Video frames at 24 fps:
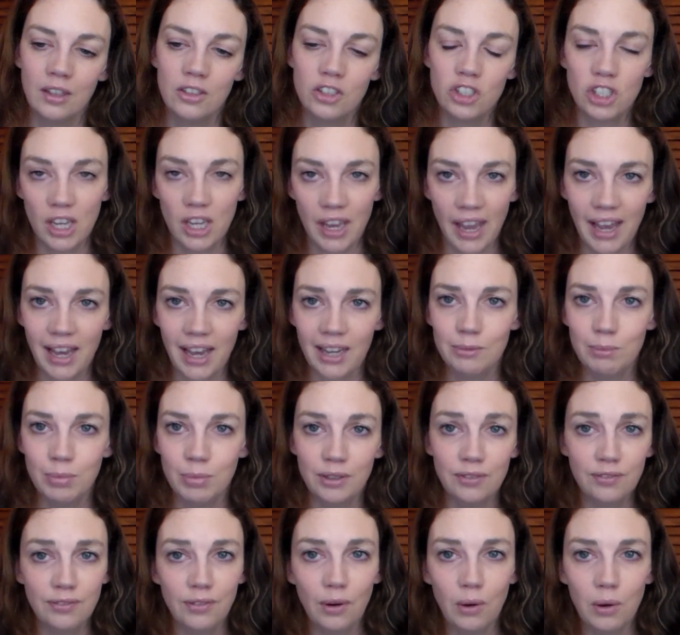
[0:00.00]
she had
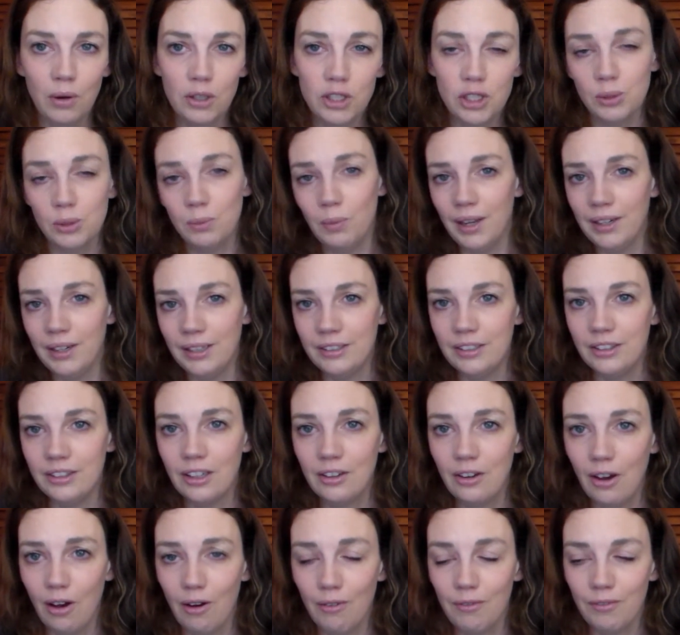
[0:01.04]
before she went into
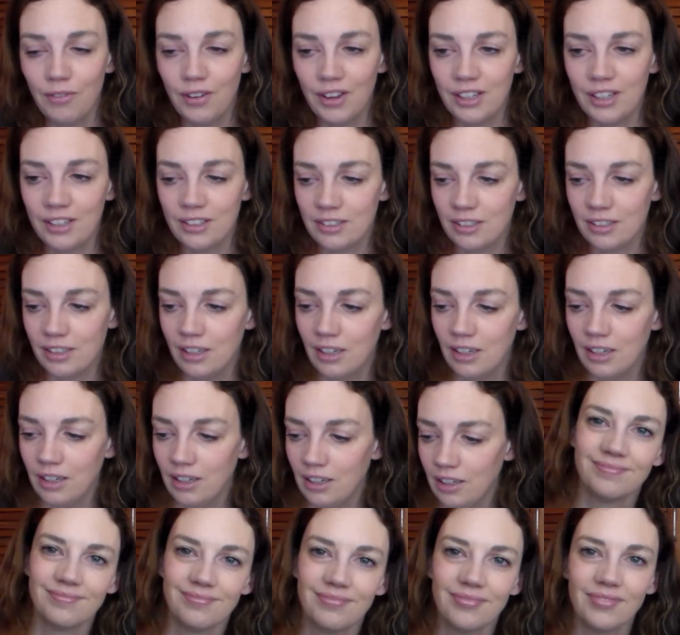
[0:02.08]
the convent.
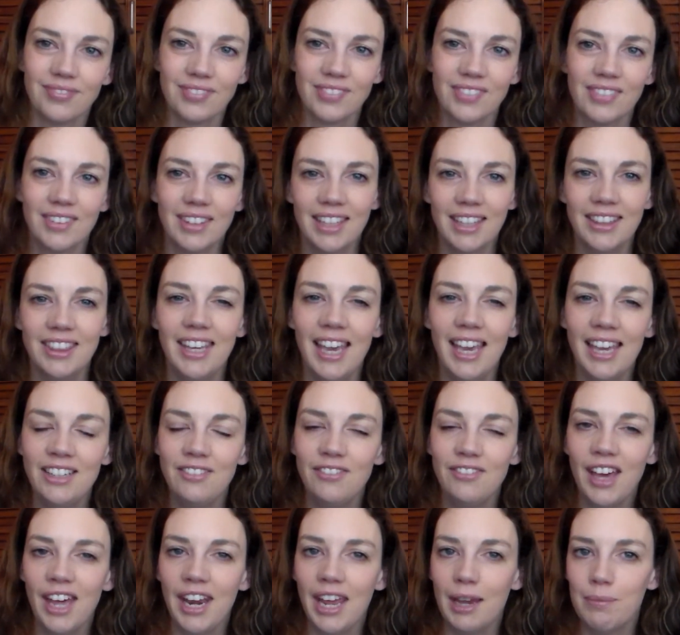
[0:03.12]
At the end
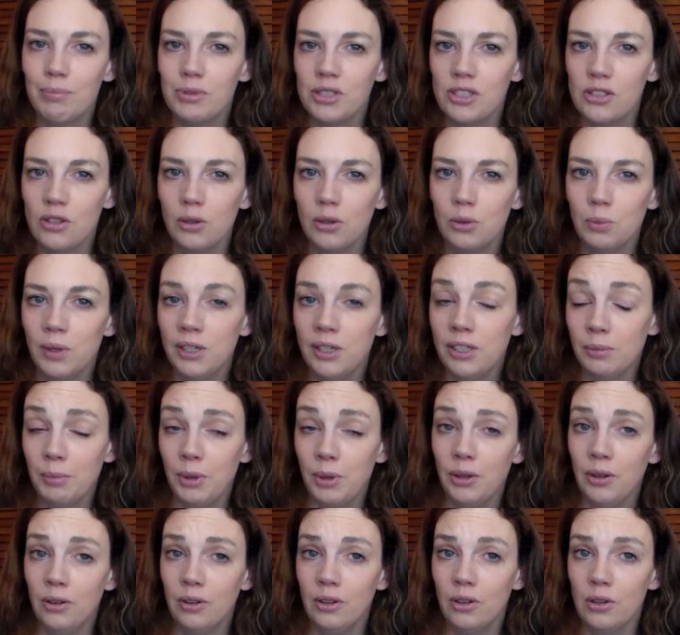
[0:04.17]
of that episode, Wyndham
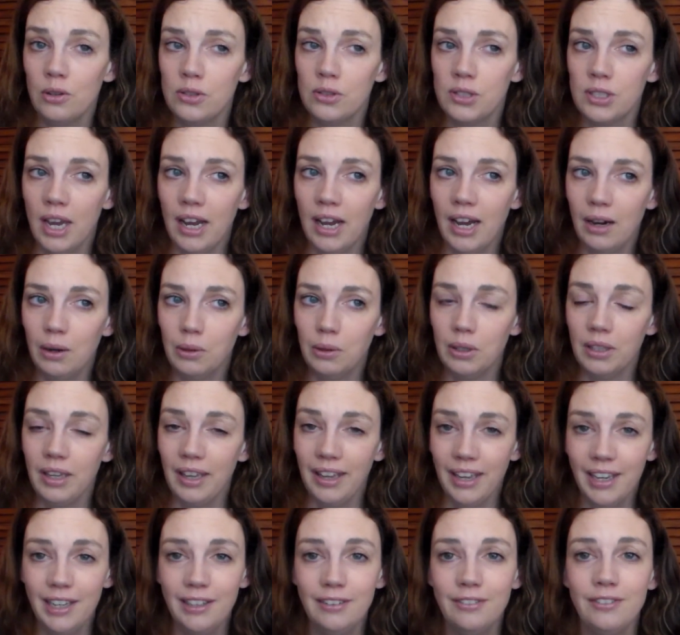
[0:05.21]
Earle goes to Owl
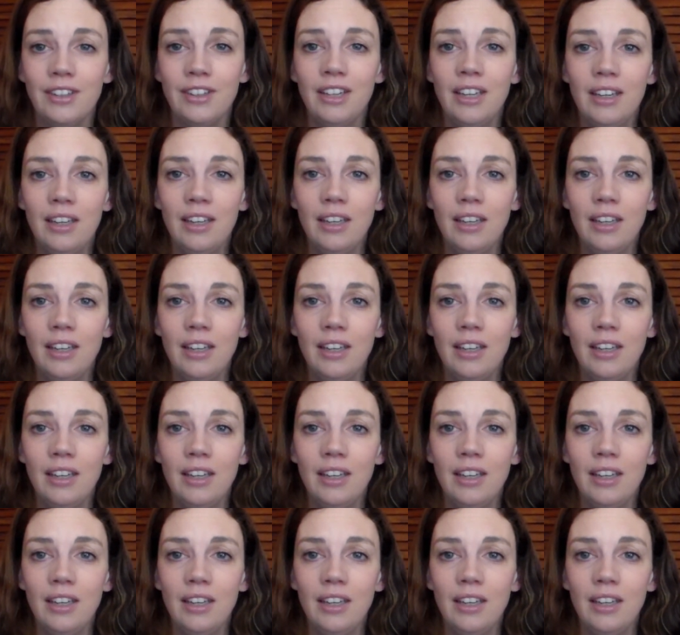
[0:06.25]
Cave,